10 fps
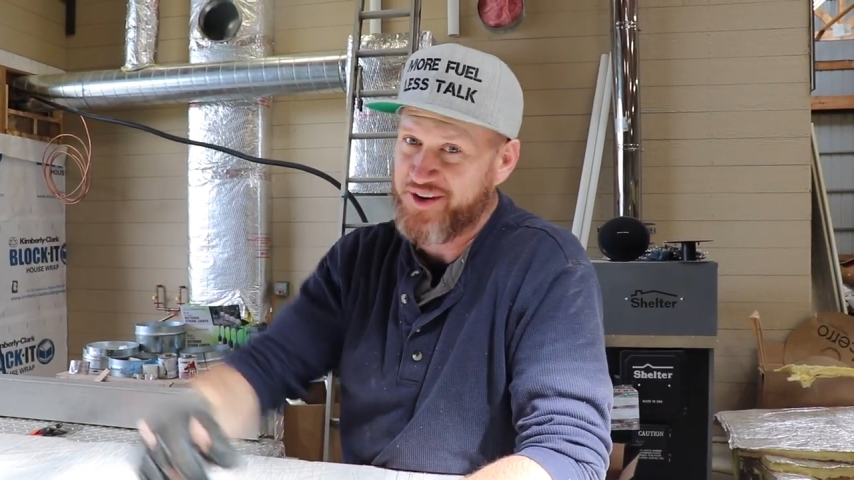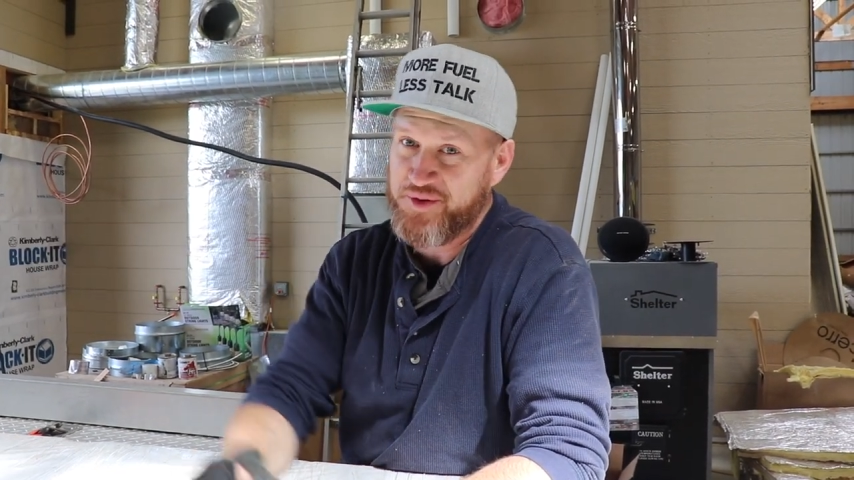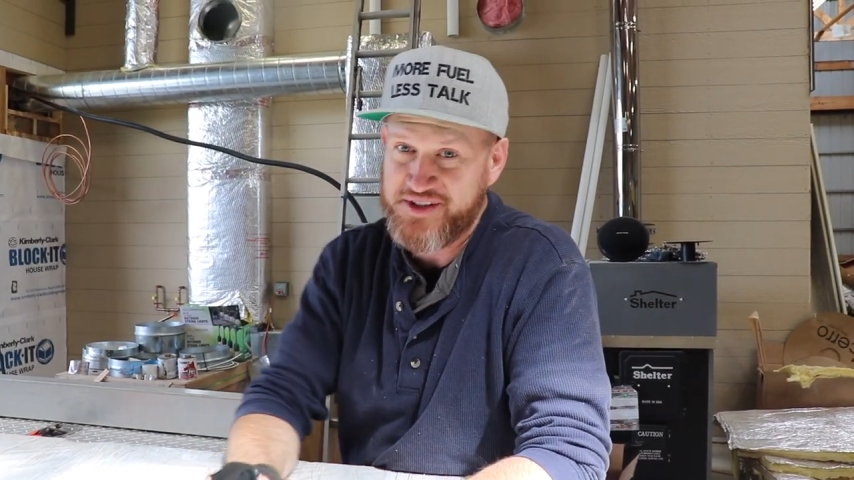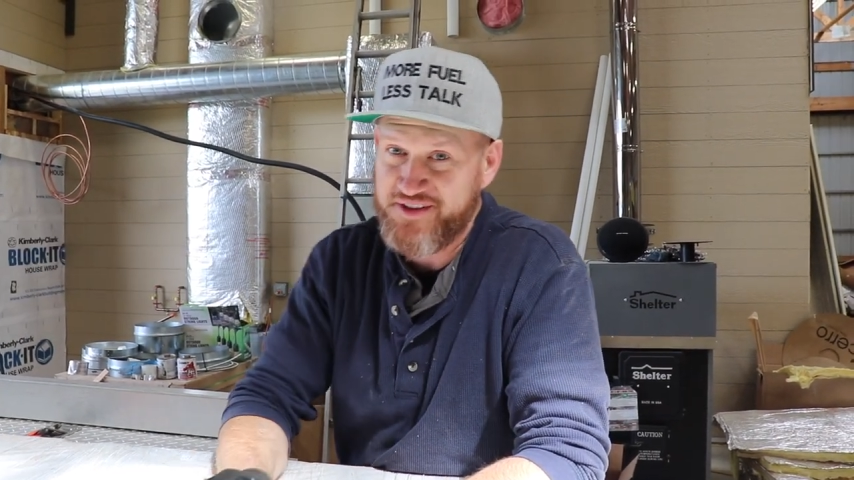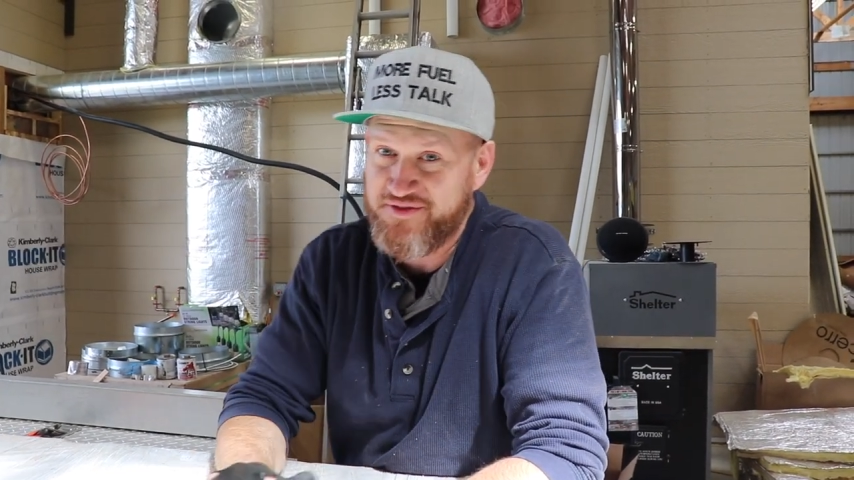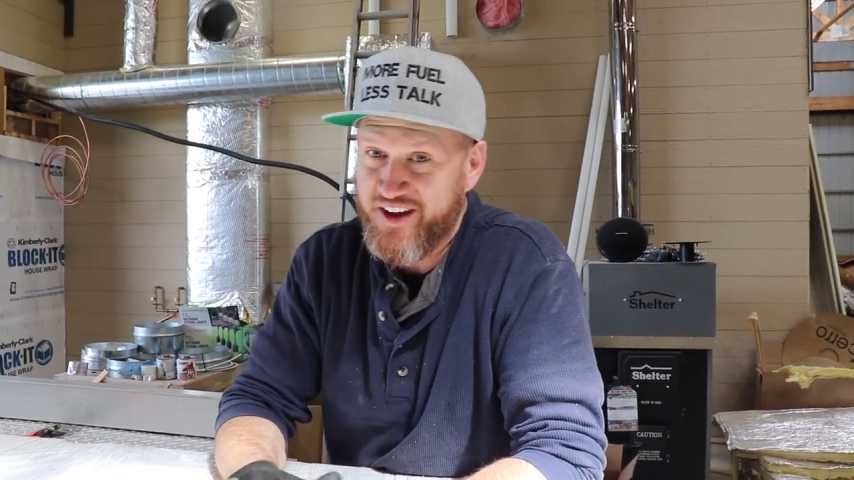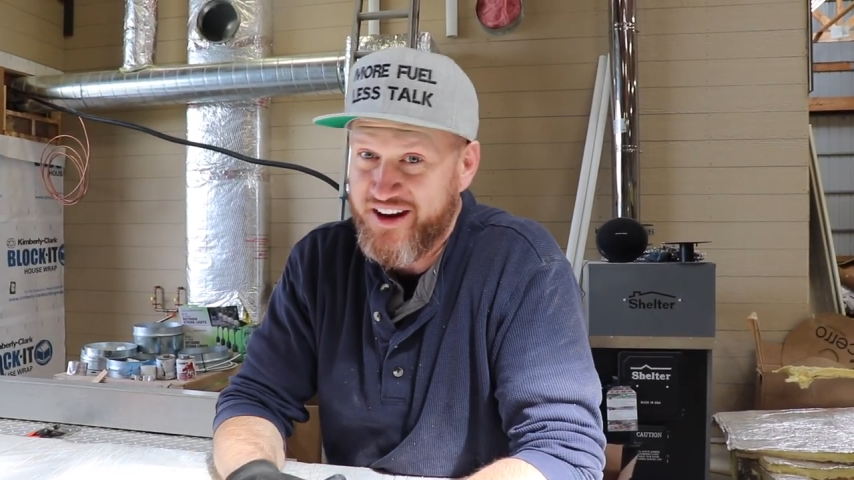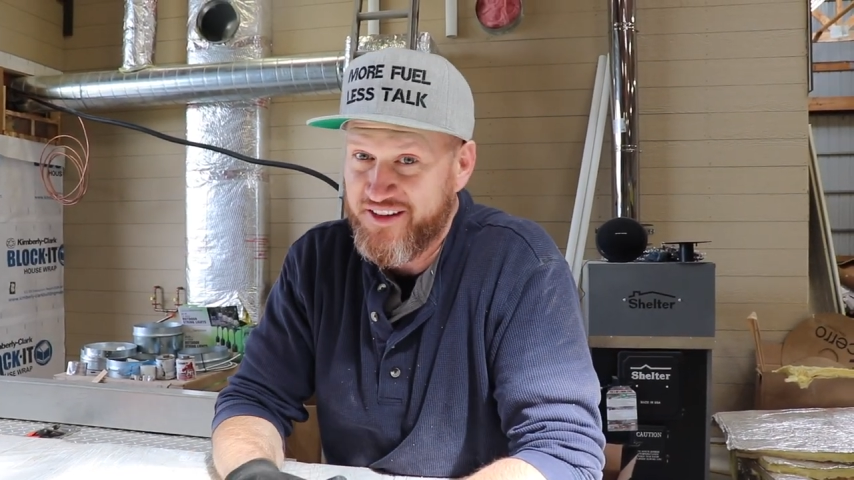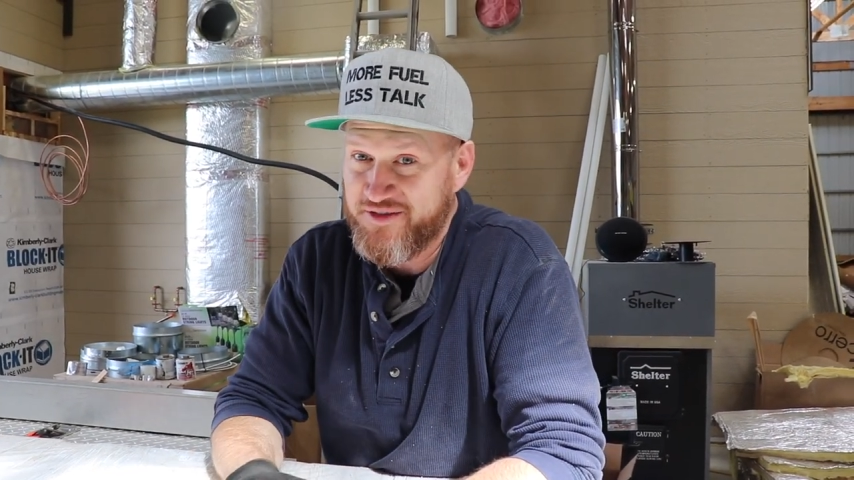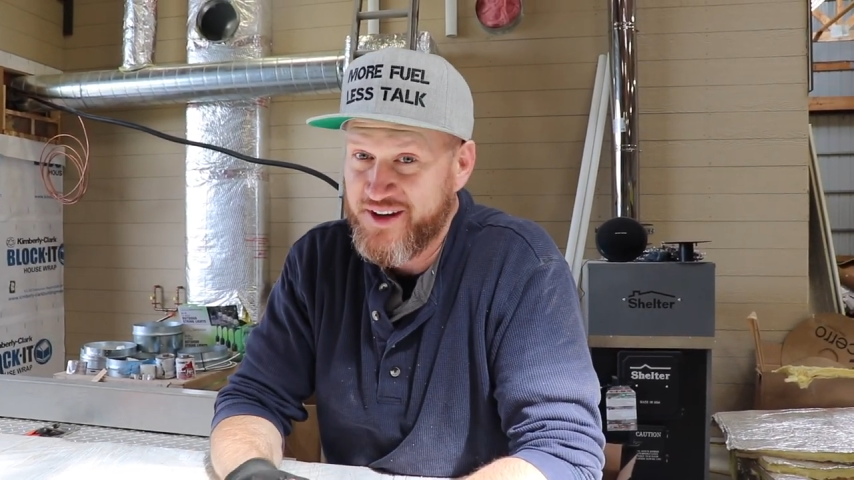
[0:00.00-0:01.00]
I wasn't a
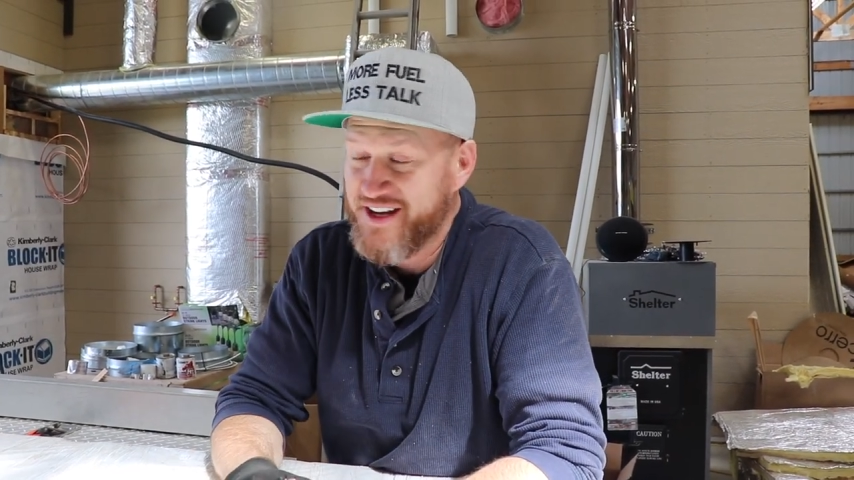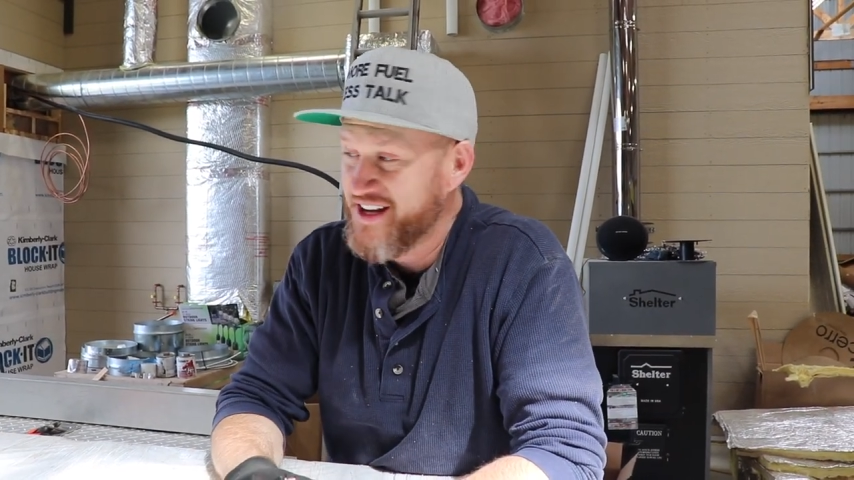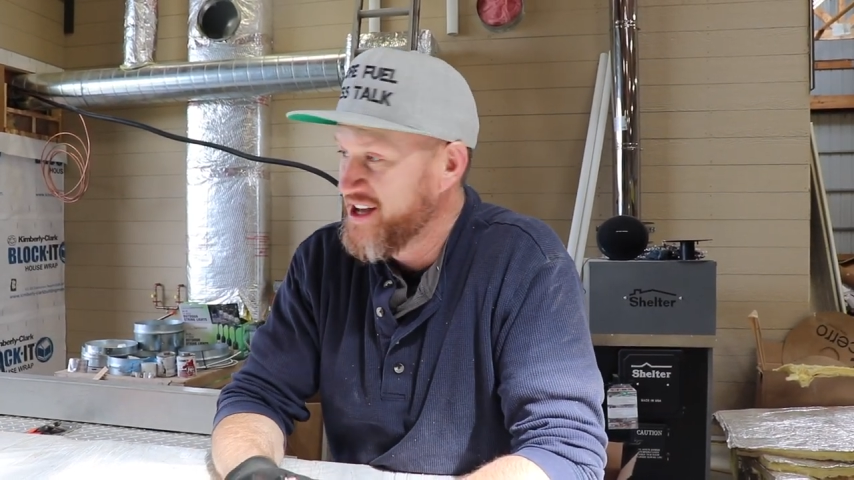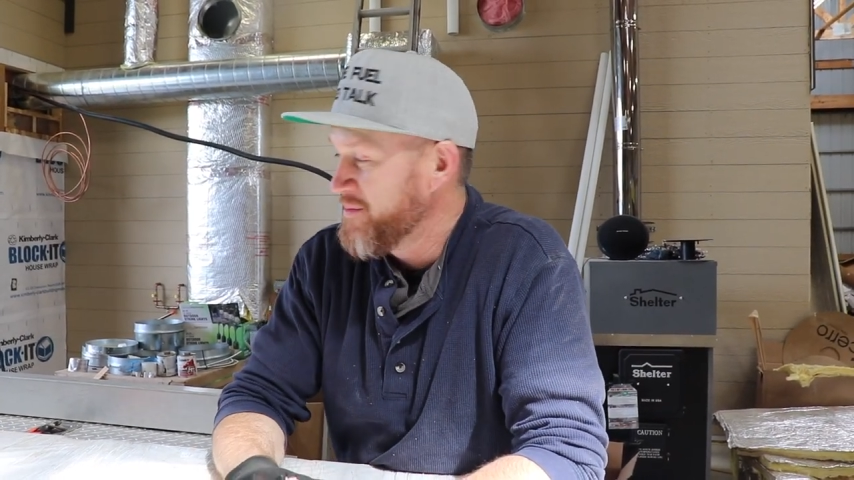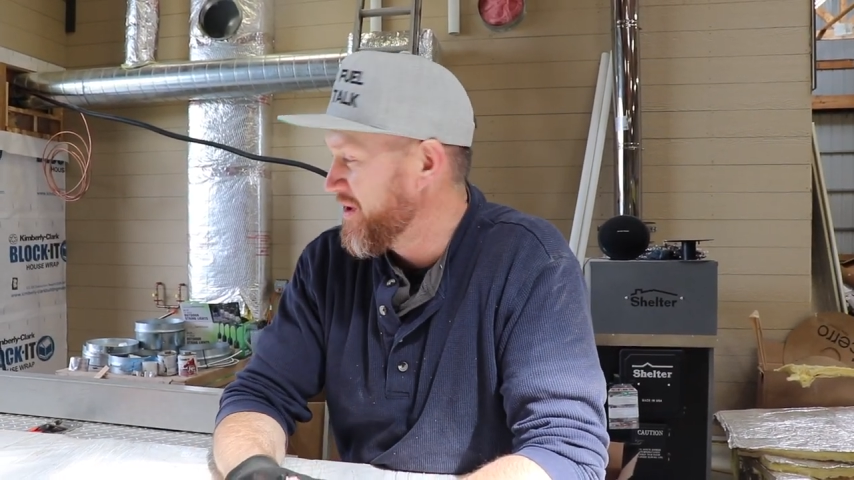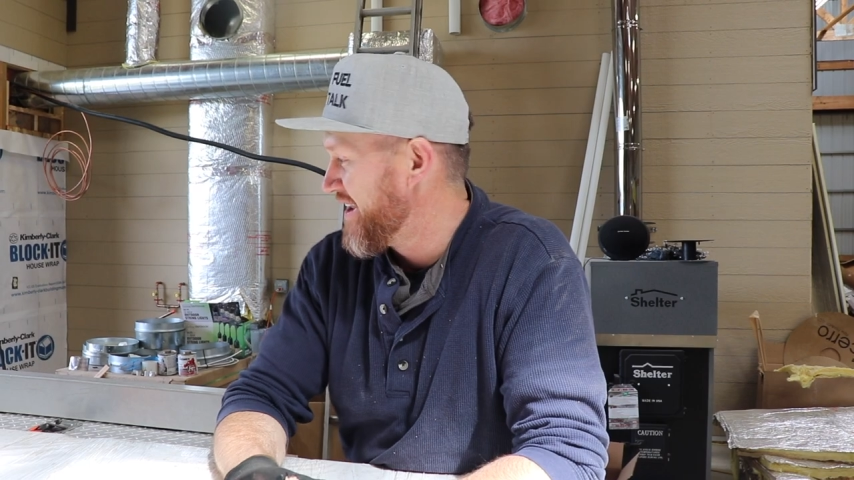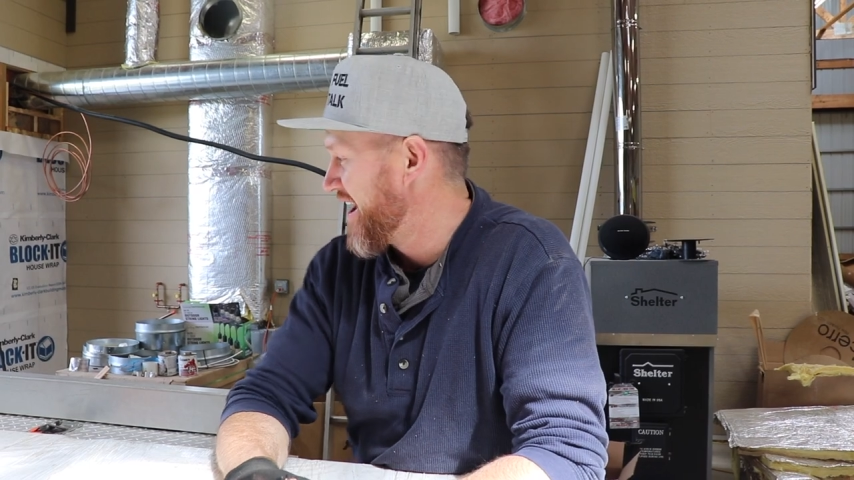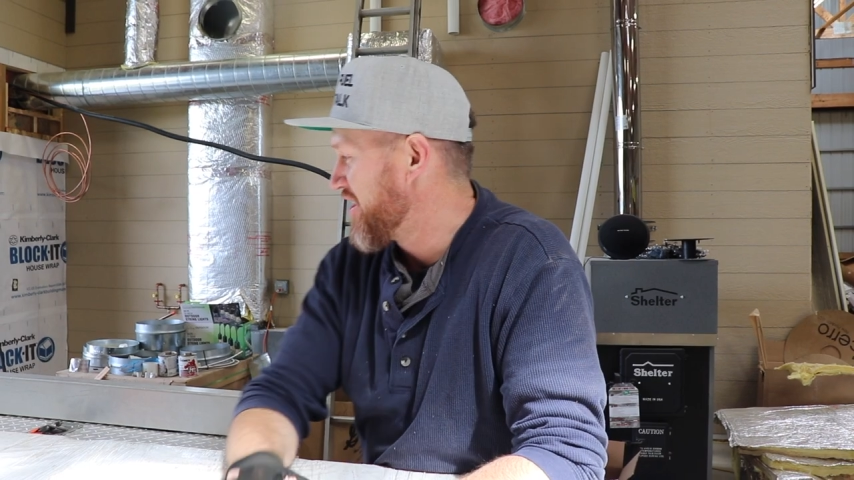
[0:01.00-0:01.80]
fan of. But now